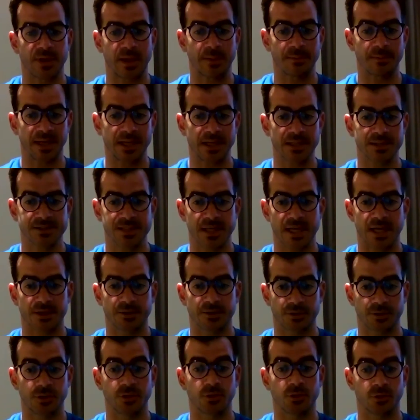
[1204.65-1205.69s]
that means
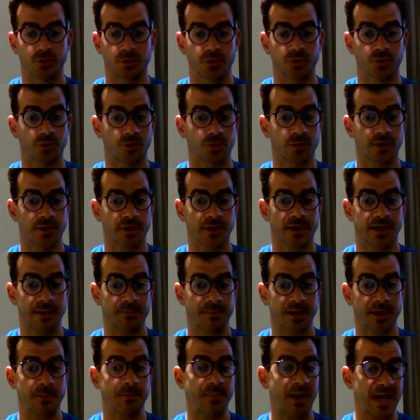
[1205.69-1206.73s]
that your
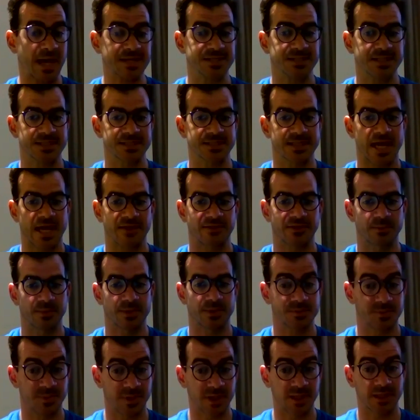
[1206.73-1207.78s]
capacity as an athlete
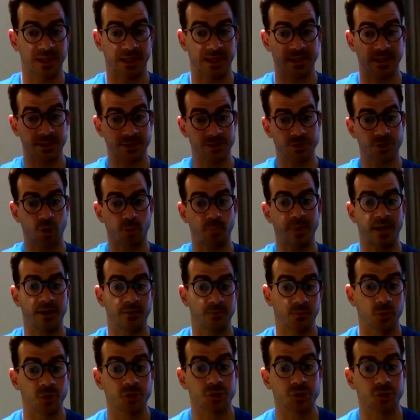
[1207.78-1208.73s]
must be like top end,